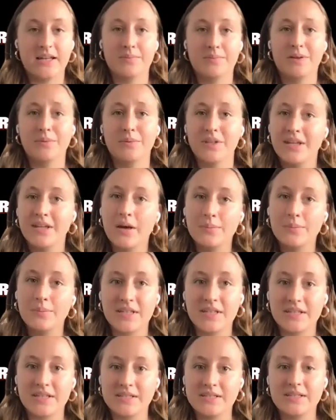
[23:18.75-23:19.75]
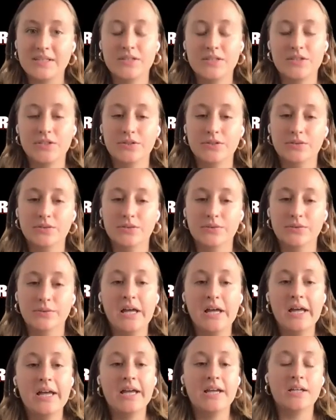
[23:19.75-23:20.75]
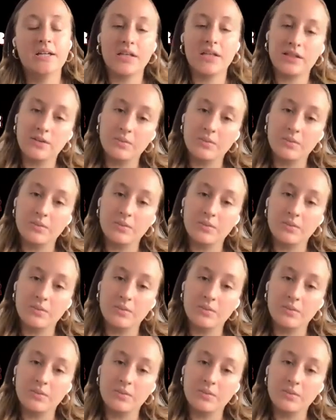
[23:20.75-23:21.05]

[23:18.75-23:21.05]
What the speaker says: It really helps us to get